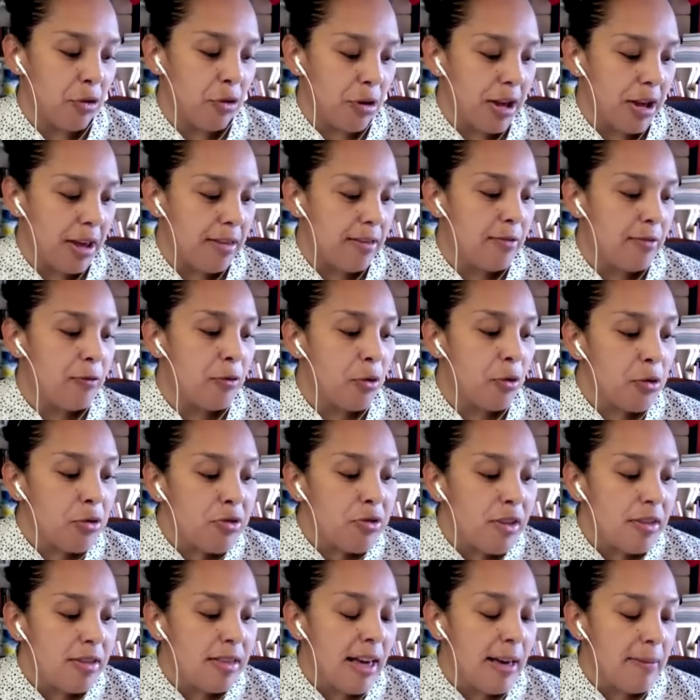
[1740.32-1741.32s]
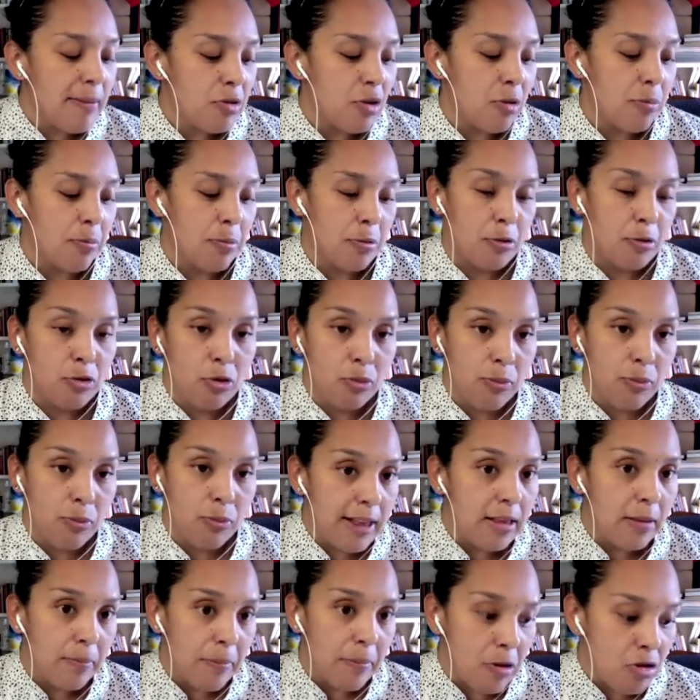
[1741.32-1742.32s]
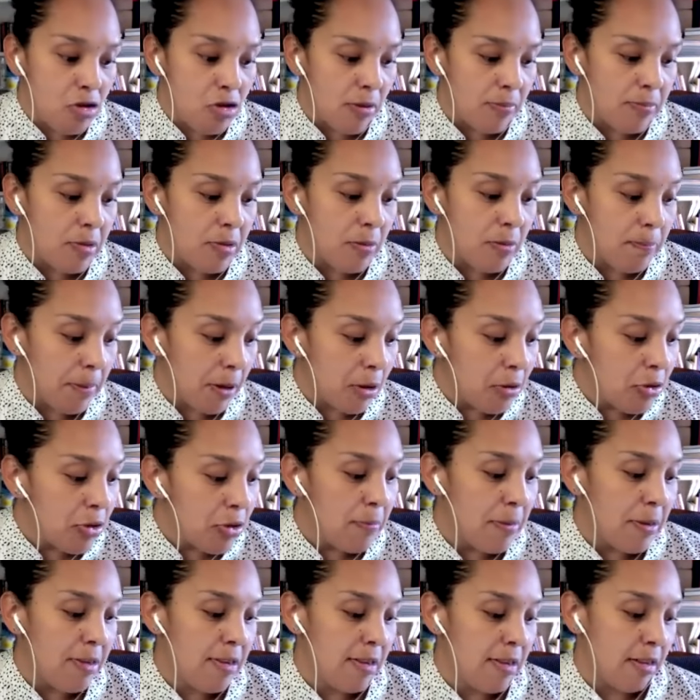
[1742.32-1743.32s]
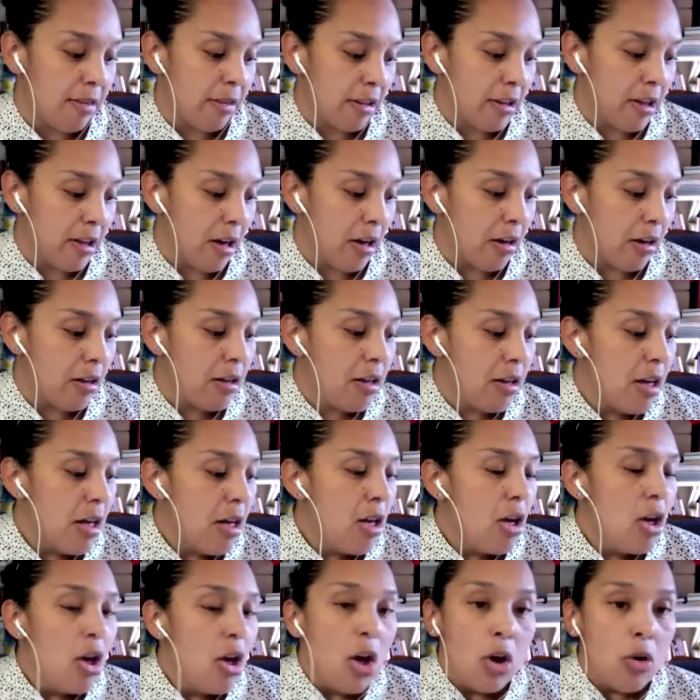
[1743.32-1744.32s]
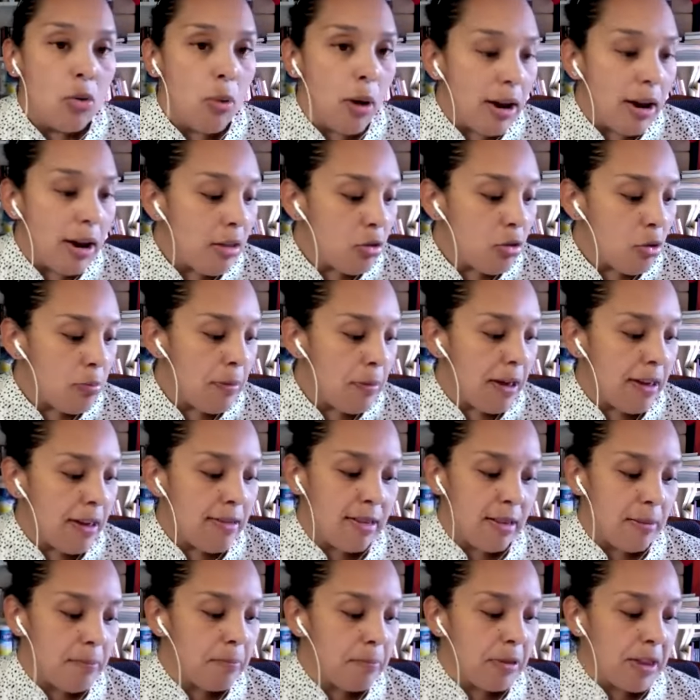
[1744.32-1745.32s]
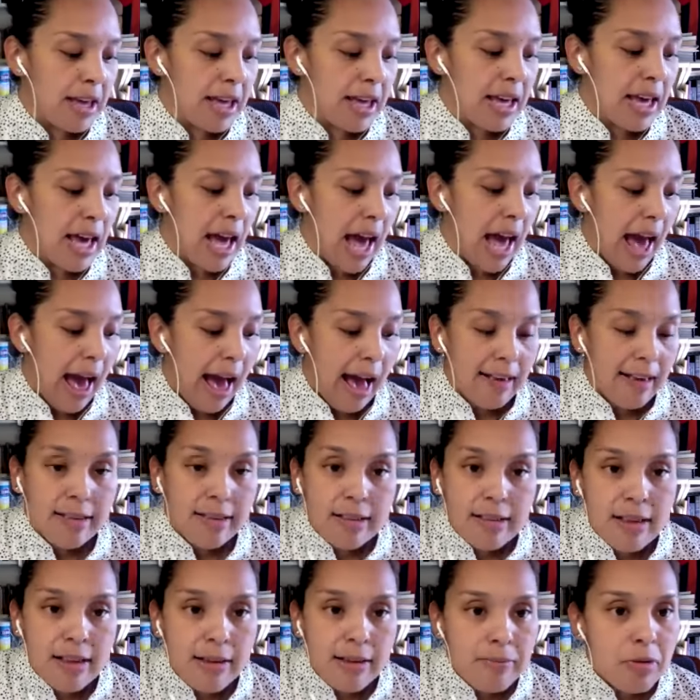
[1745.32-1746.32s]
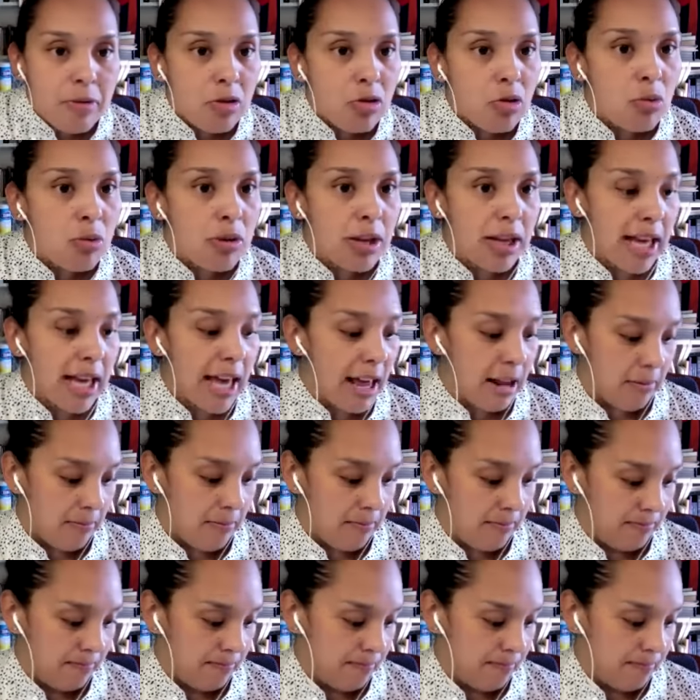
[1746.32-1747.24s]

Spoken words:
his first attempt to persuade the bishop to build the basilica, Guadalupe simply asks him to do it again.